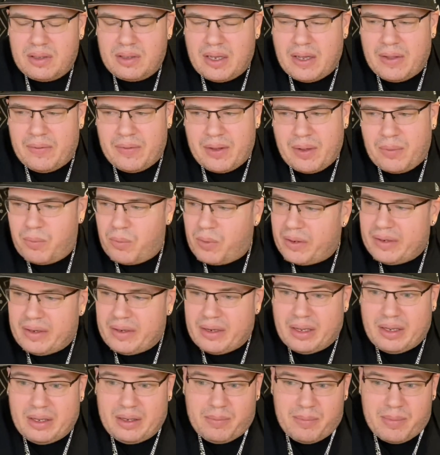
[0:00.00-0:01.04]
And then one
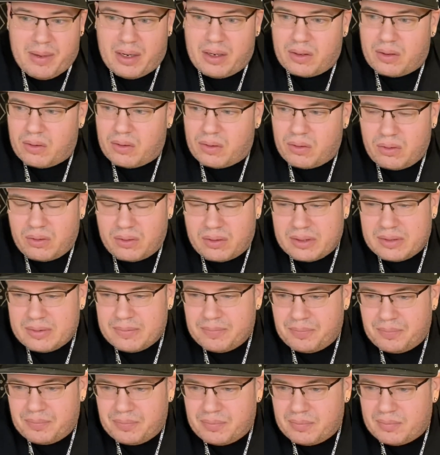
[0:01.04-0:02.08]
day he met a girl
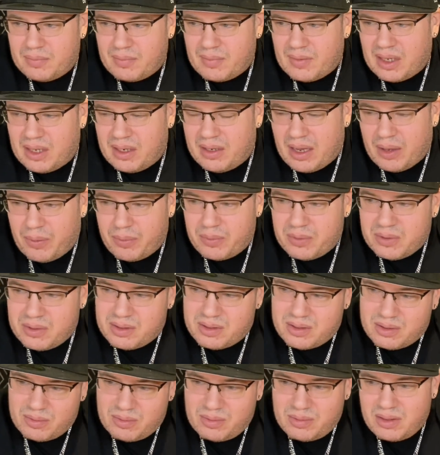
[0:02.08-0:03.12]
and, and that
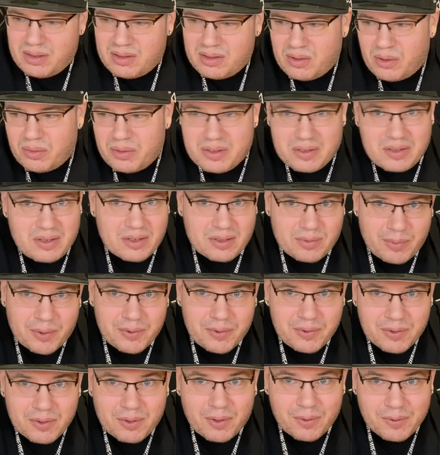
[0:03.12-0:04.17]
was, it's only six
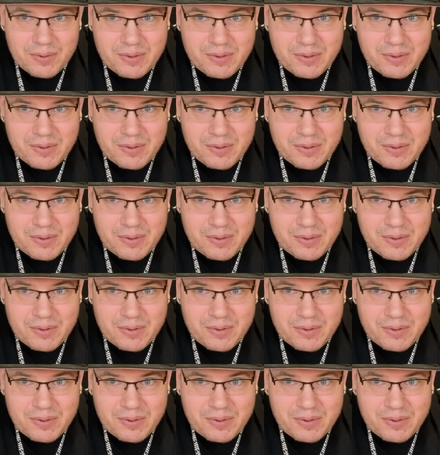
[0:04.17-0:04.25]
months ago.